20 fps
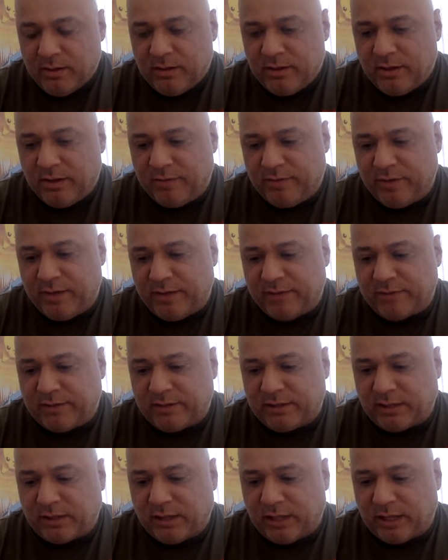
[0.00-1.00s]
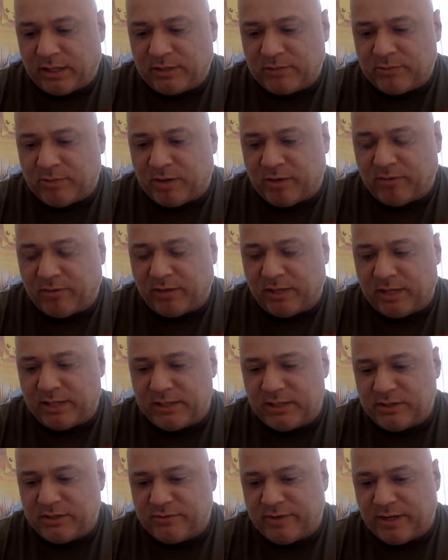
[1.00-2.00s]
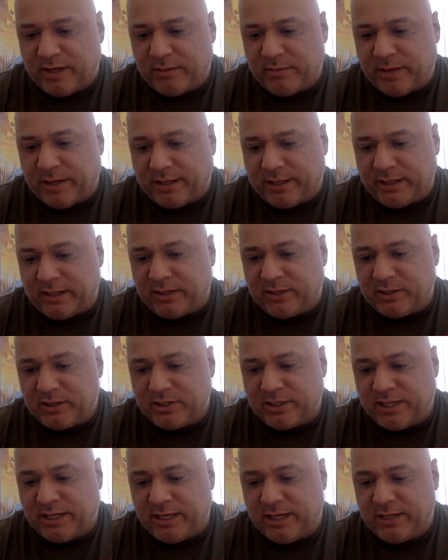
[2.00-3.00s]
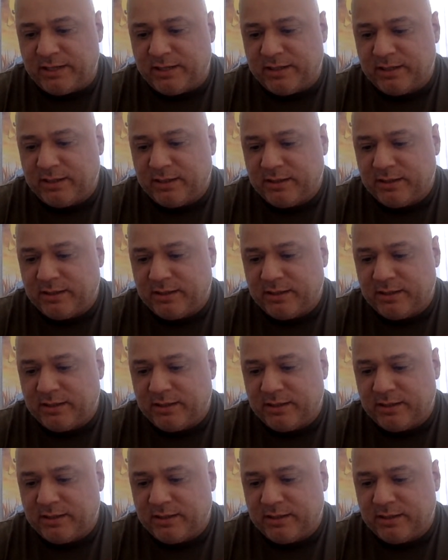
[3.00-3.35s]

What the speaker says: if you have the deluxe Marvel Legends Venom, I can understand,